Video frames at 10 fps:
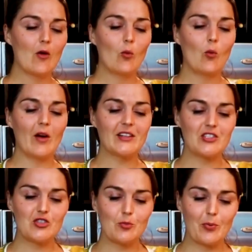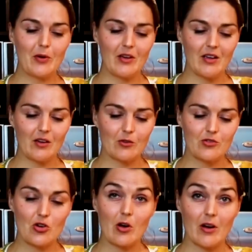Once you put your
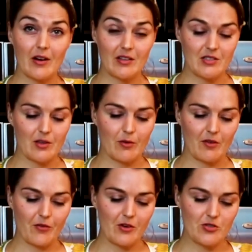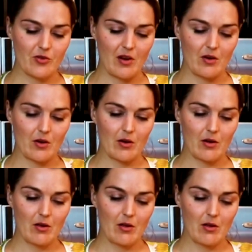jar into the refrigerator,